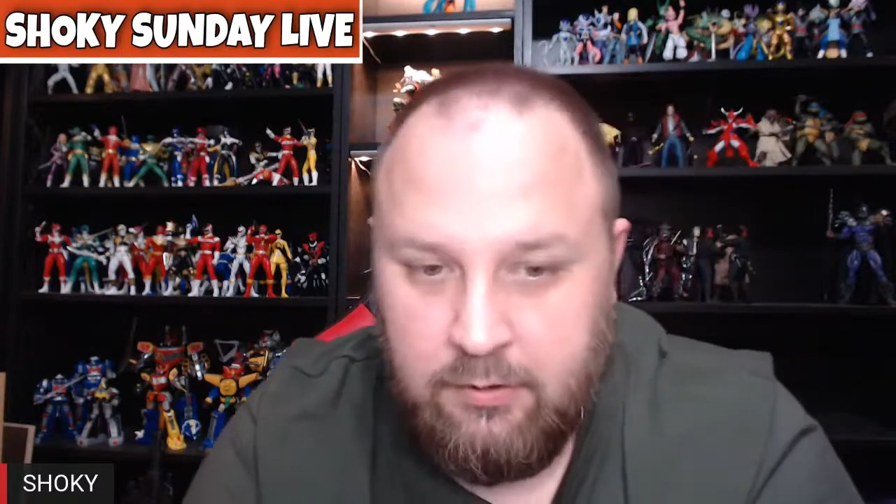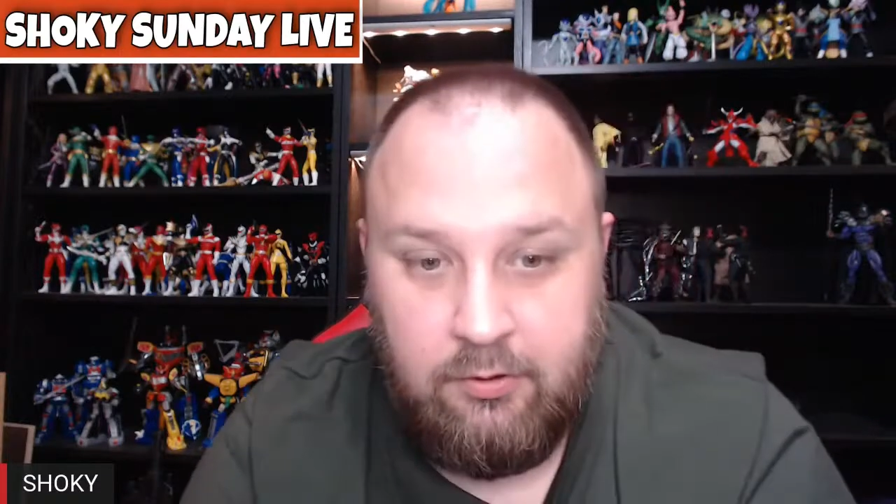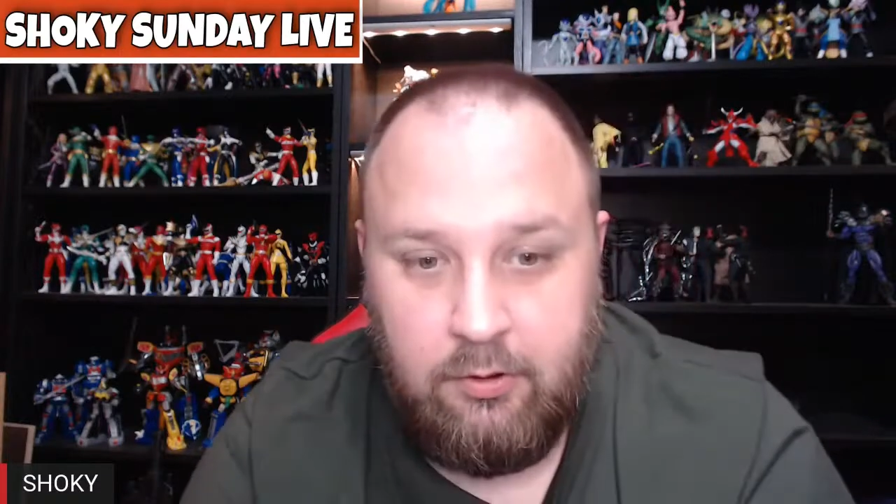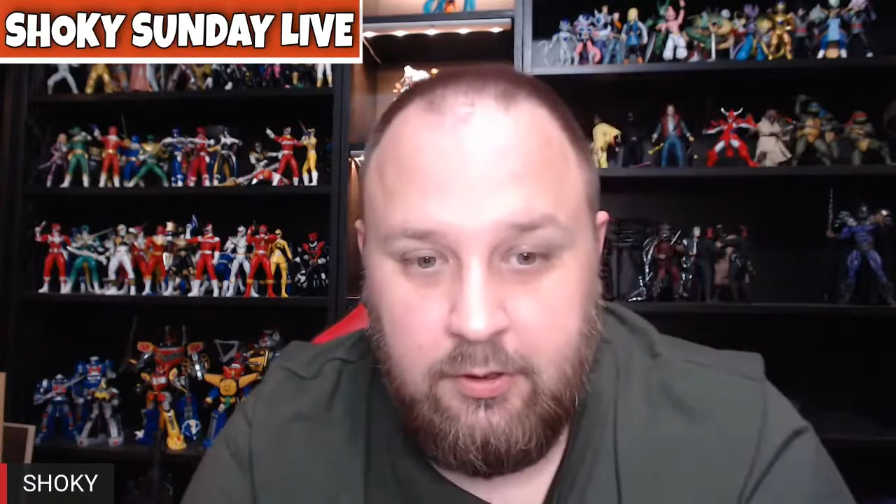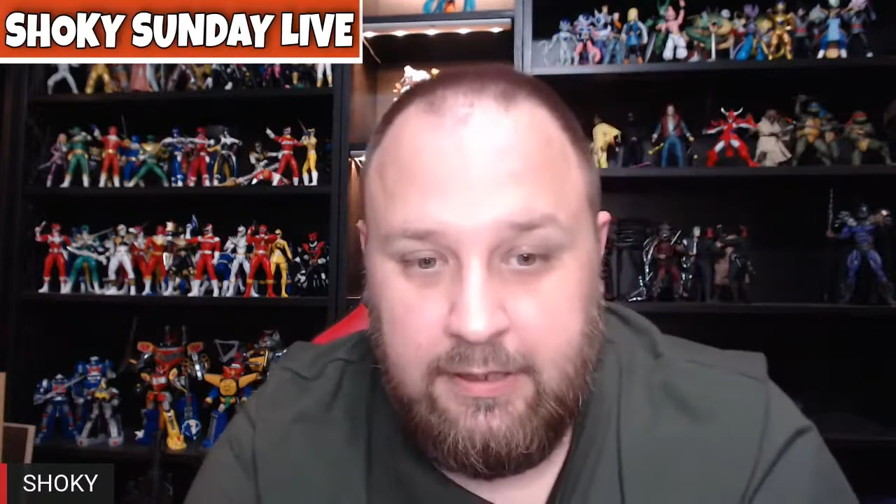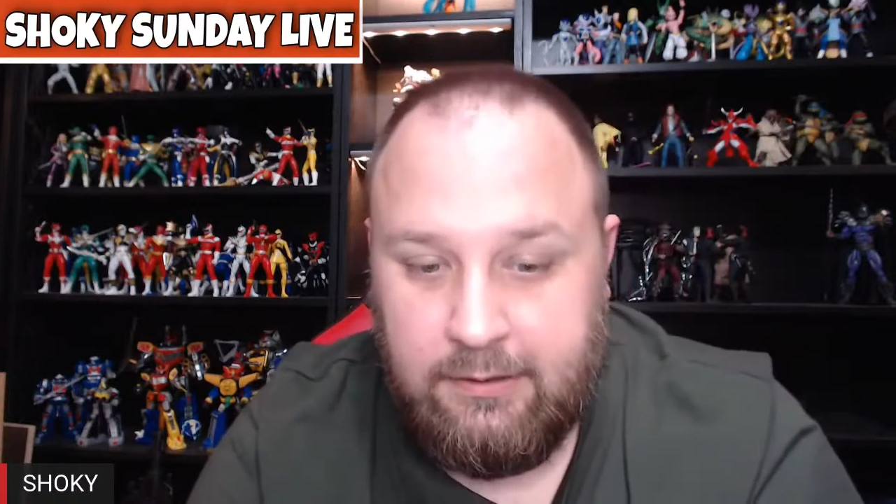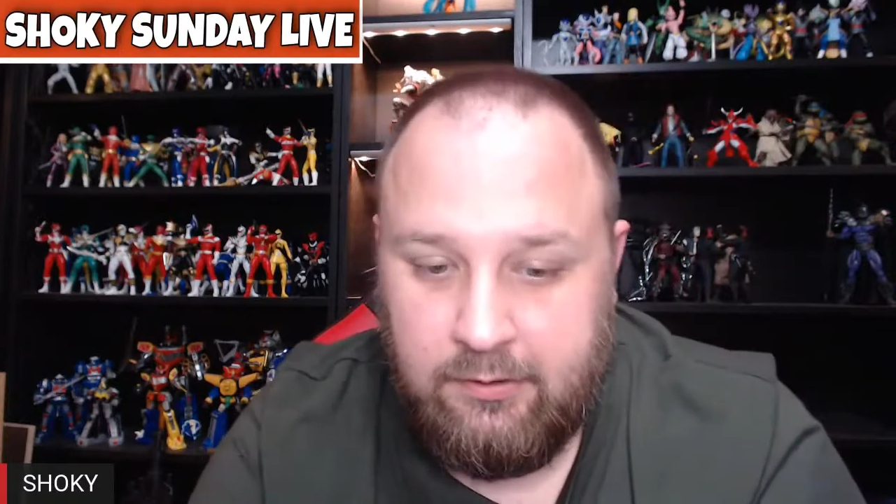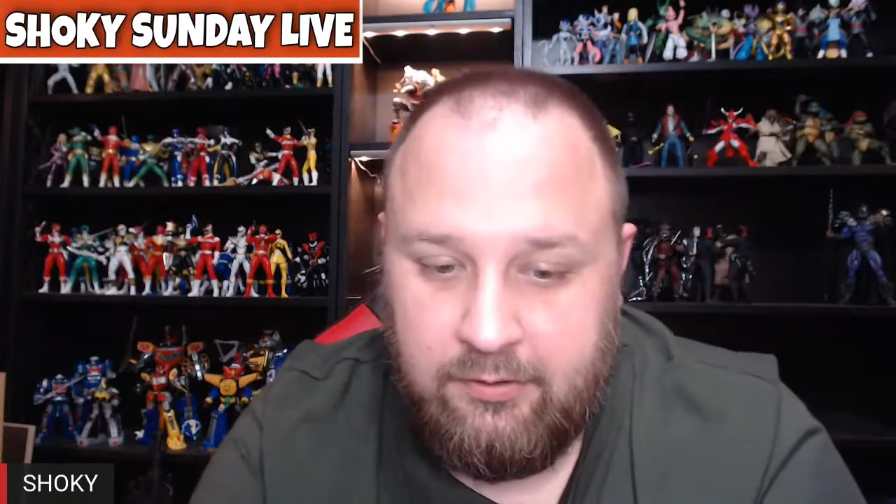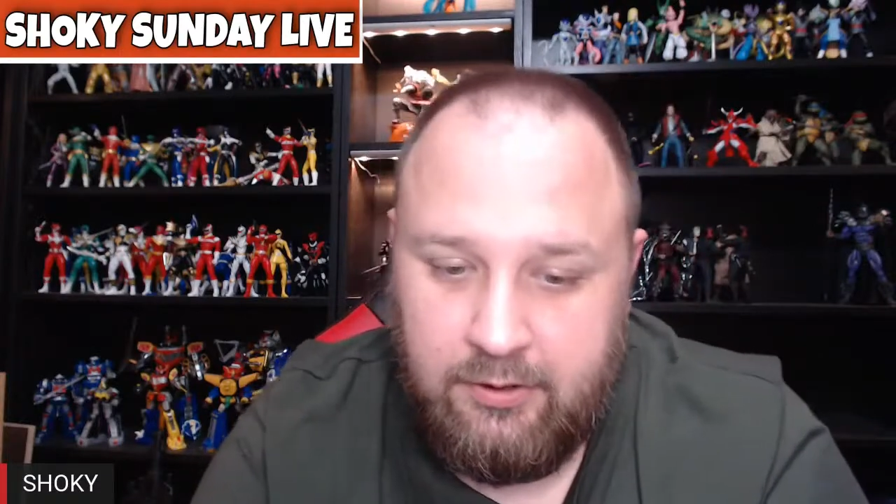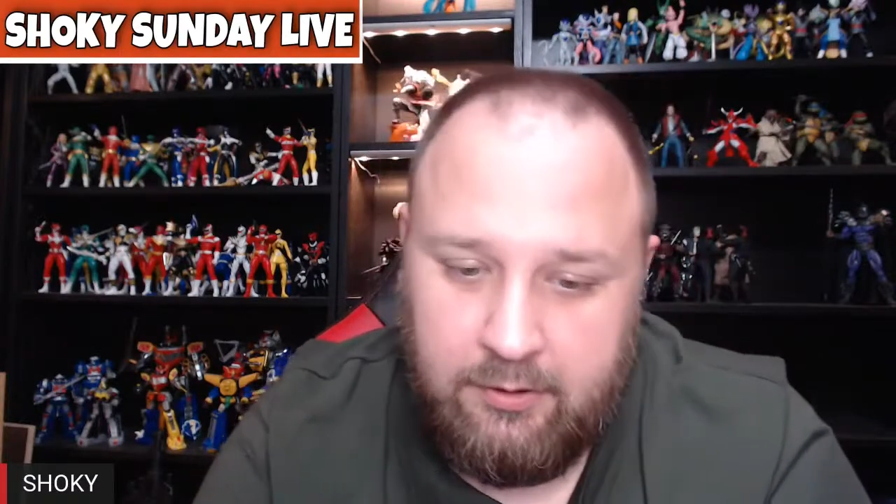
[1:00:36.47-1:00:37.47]
Sorry,
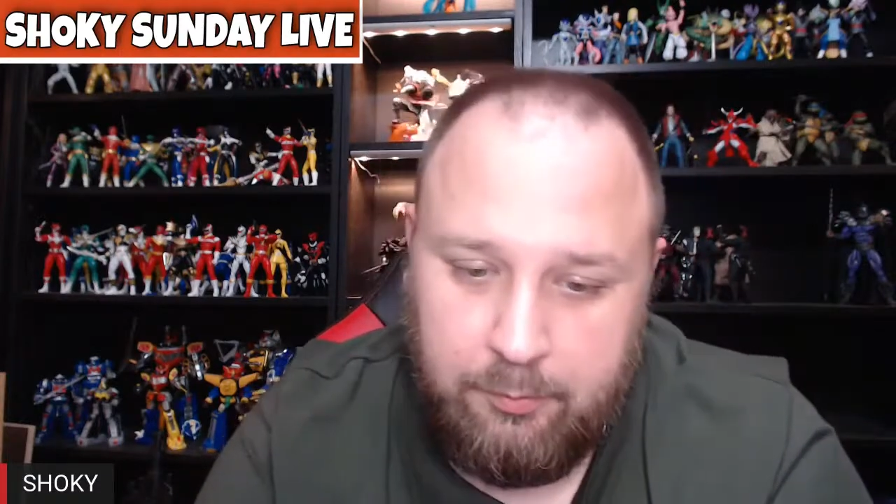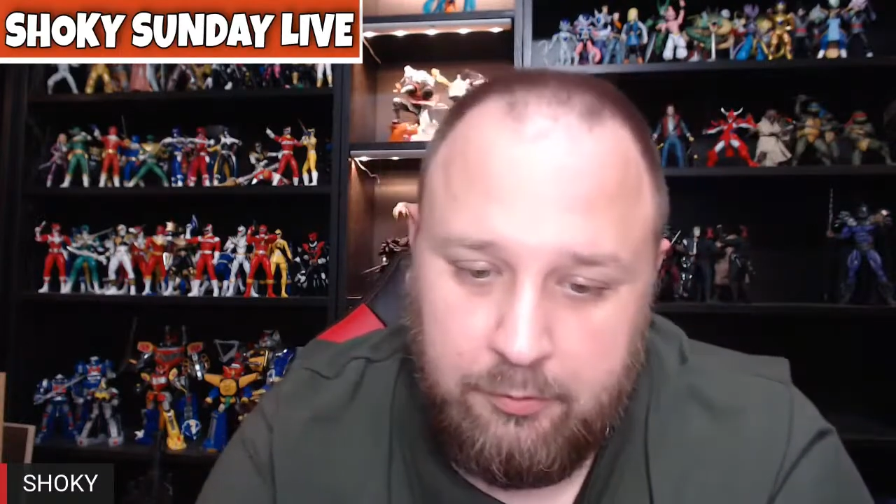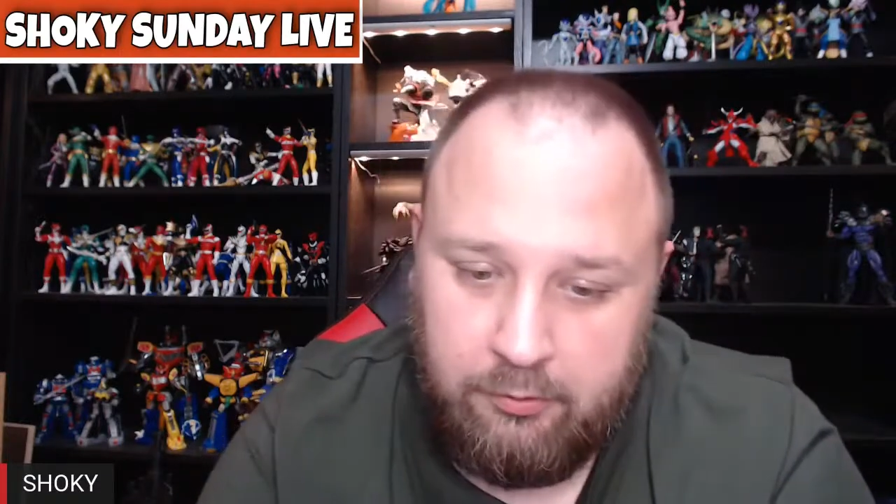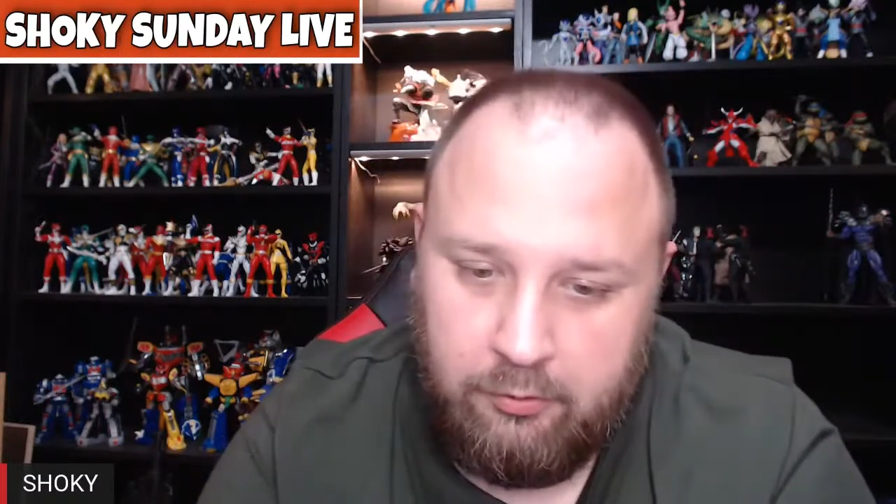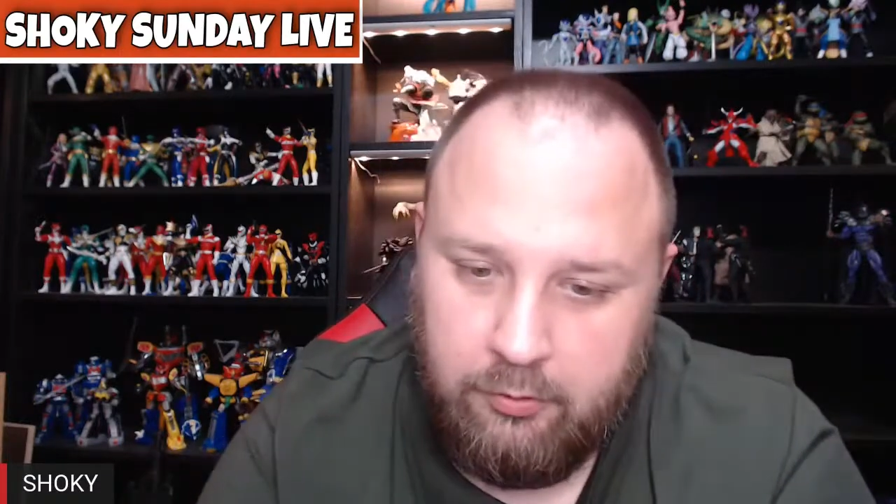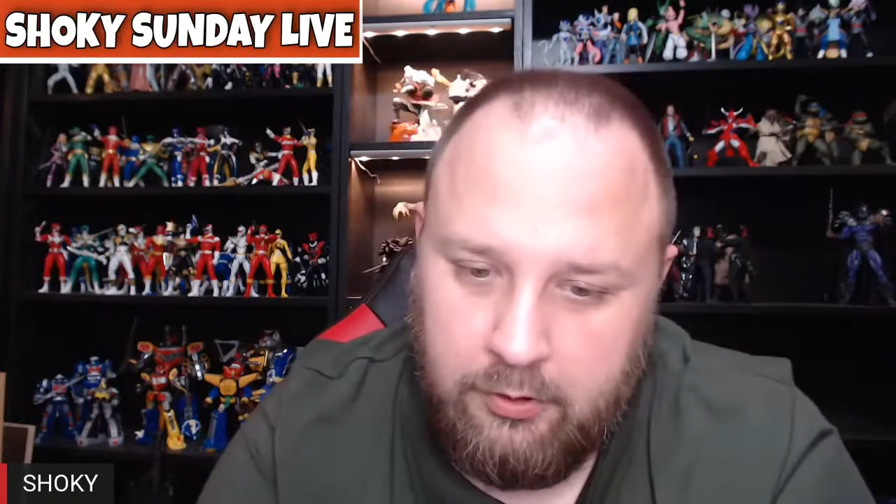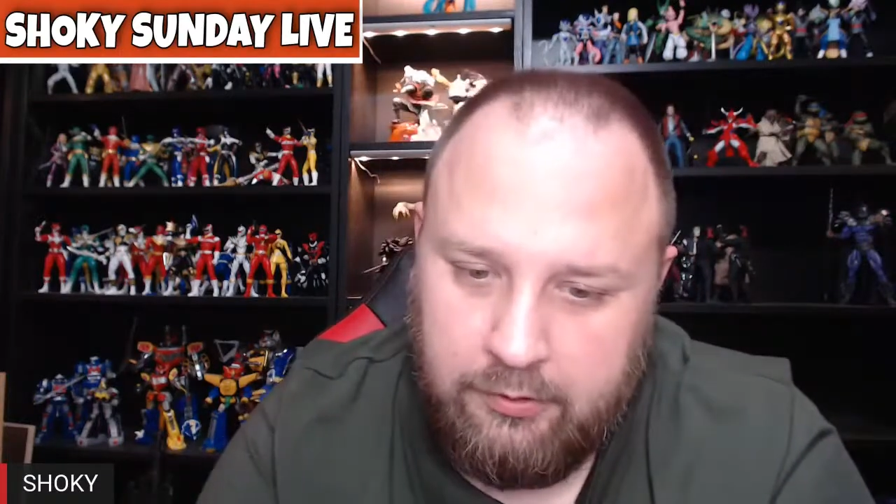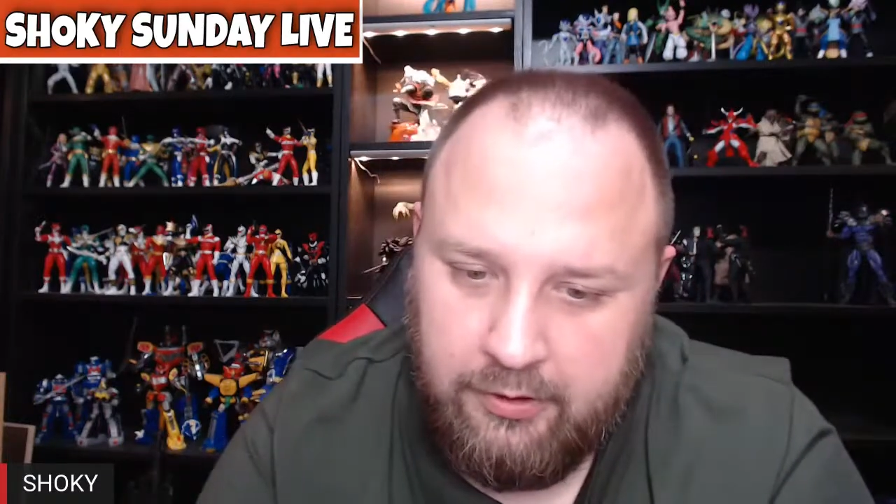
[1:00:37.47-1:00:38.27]
Alex. I had to put you in a